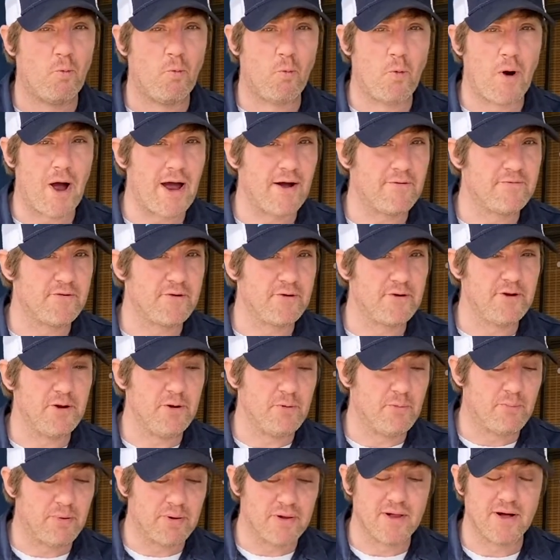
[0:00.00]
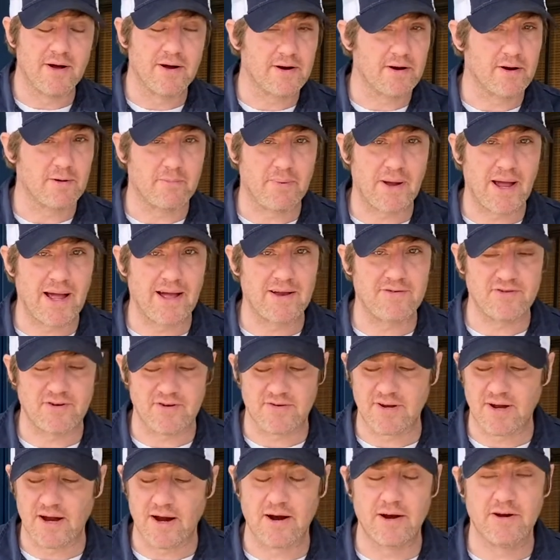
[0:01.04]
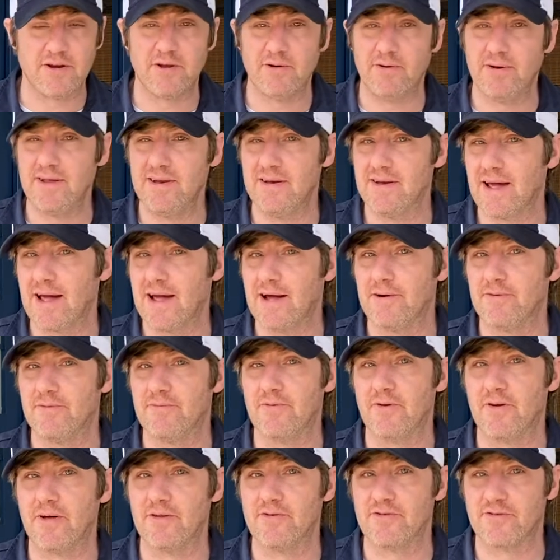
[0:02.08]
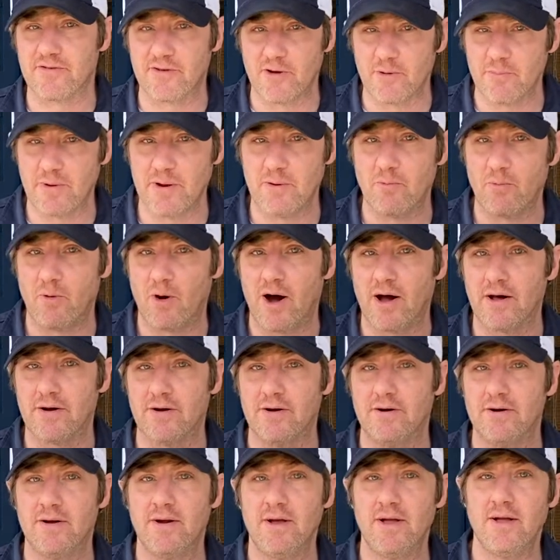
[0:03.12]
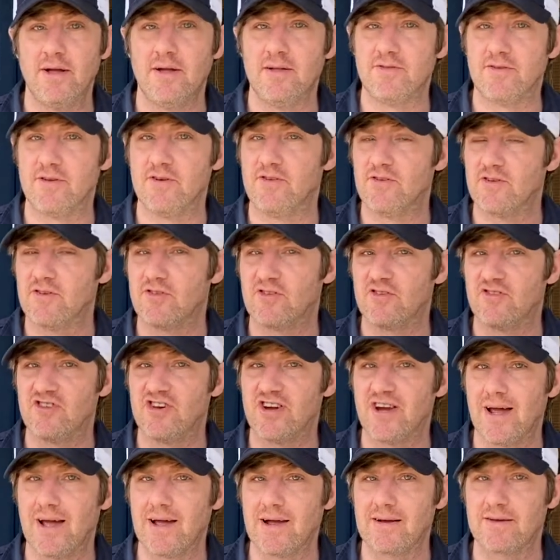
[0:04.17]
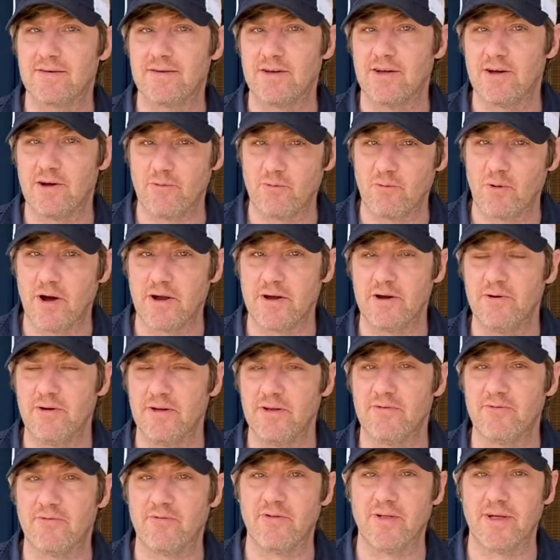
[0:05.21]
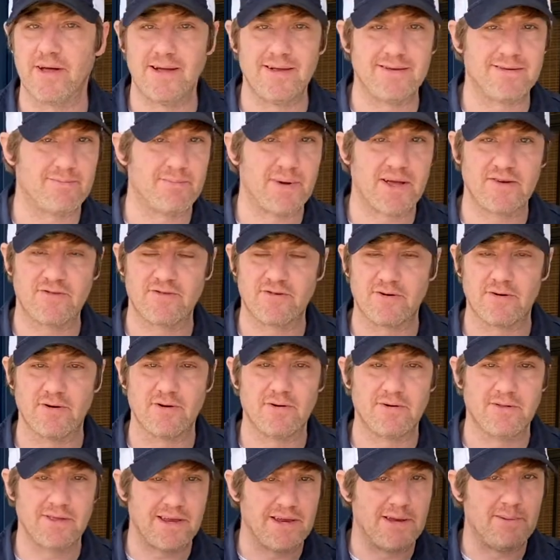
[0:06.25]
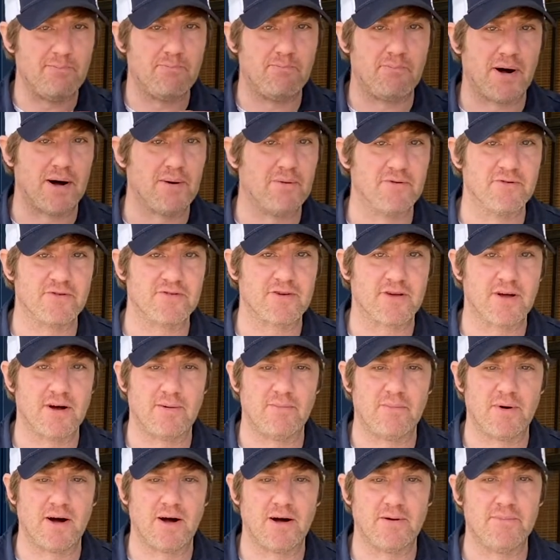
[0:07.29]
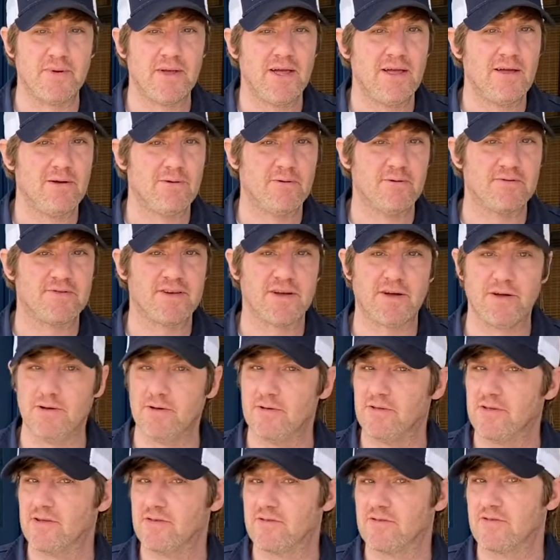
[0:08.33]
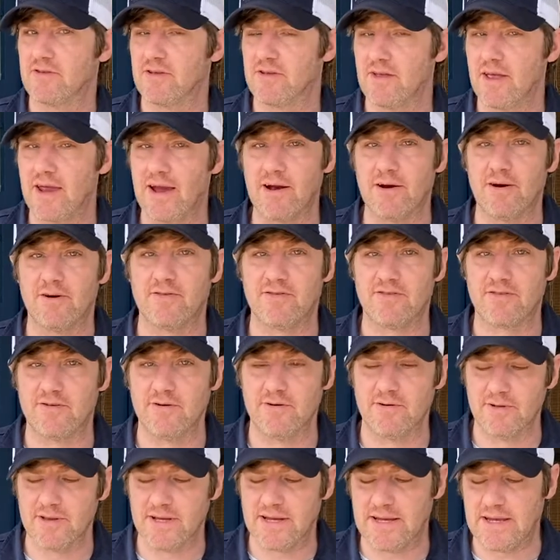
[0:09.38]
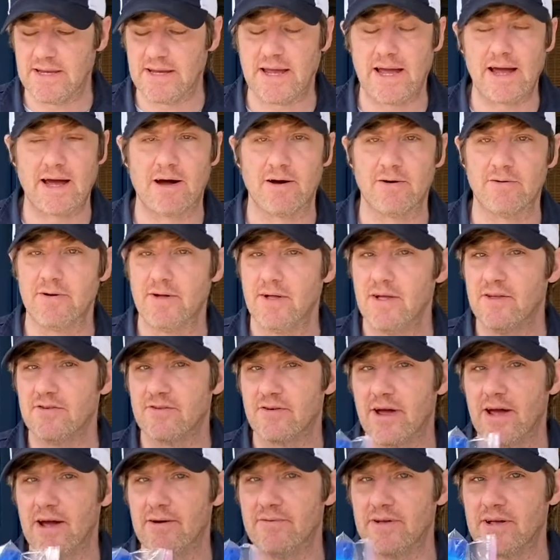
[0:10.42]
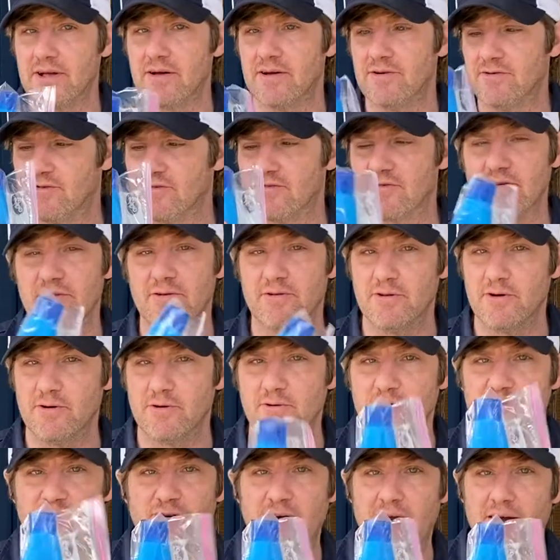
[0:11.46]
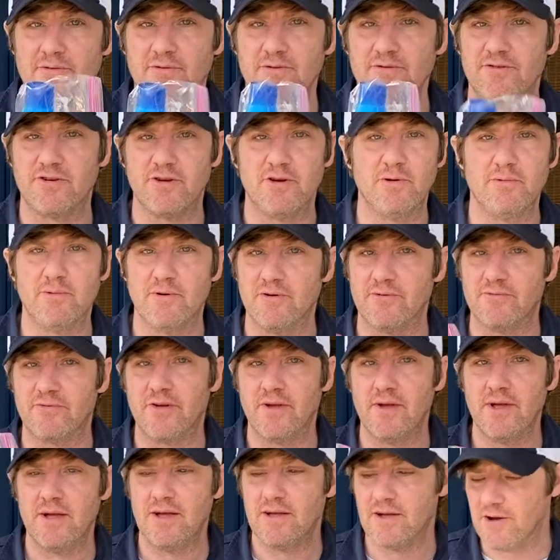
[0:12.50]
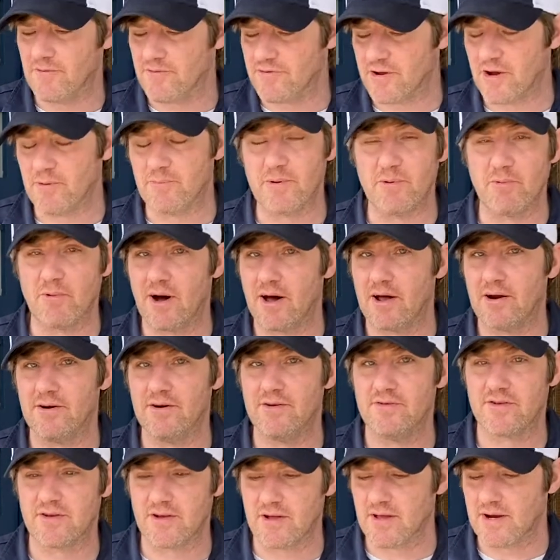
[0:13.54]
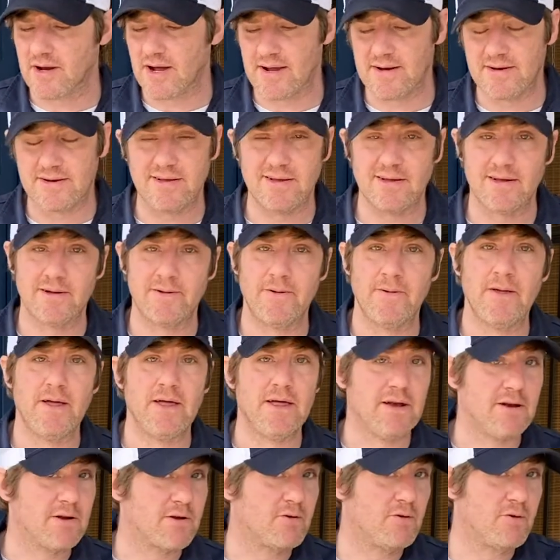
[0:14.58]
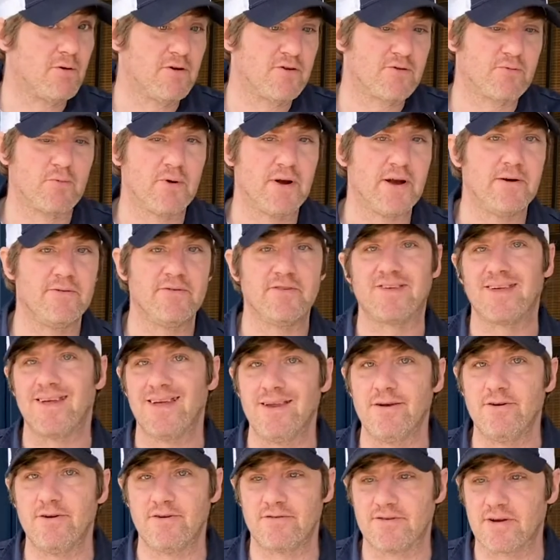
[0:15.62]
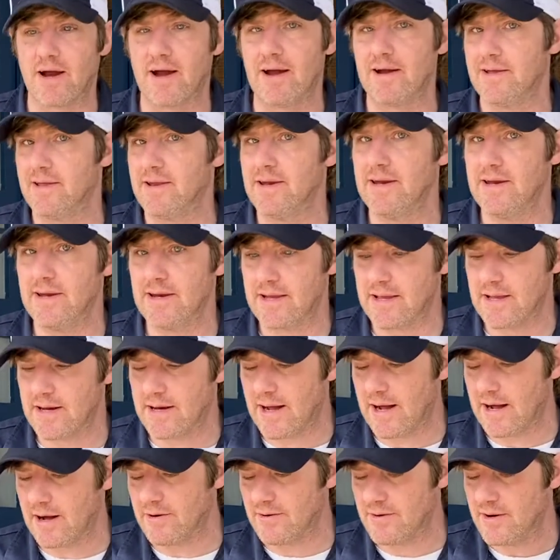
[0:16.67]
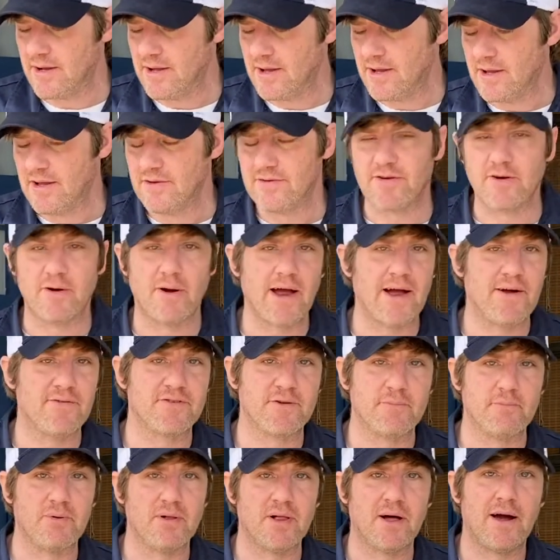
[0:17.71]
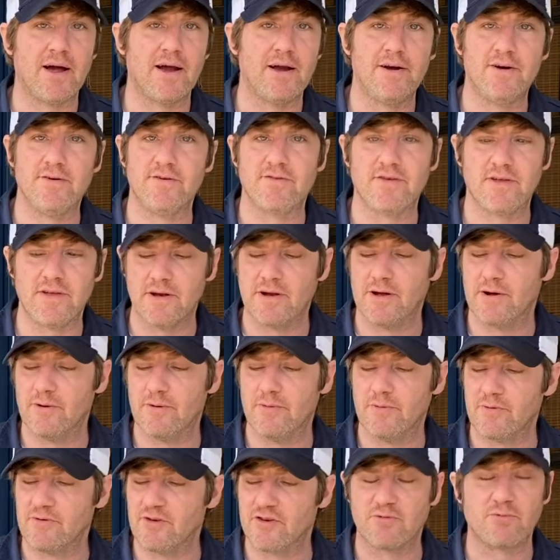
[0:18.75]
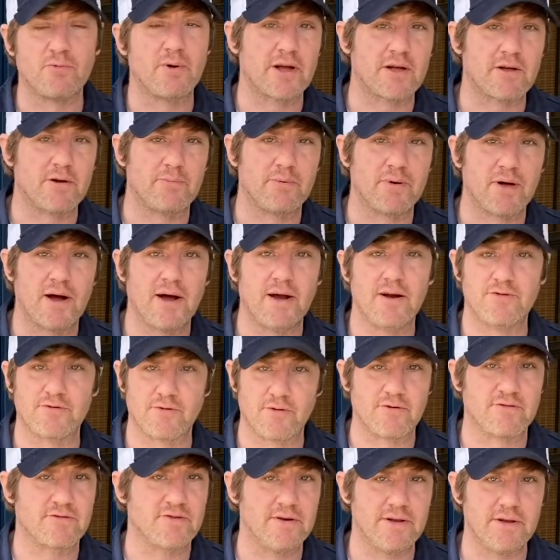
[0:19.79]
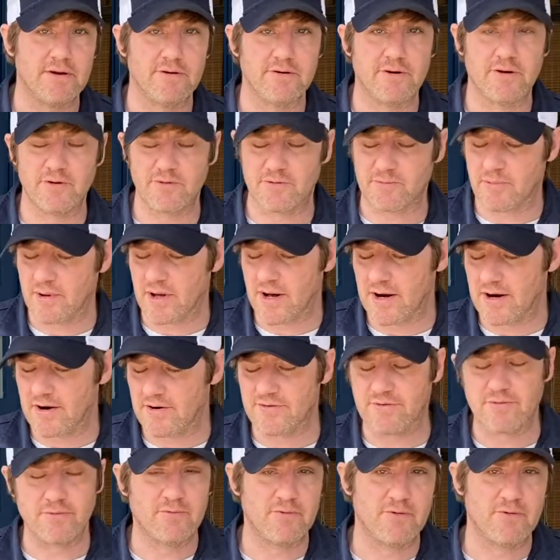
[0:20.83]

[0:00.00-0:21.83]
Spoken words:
after you plug or patch a tire, you need to have soapy water to just check while you inflate, to make sure any bubbles come up. It will tell you this air is still leaking out. So having just a little travel tube of soapy water is a good idea. And of course, whatever's in your tire, you need to get out. So have some pliers, just regular pliers or some needle nose pliers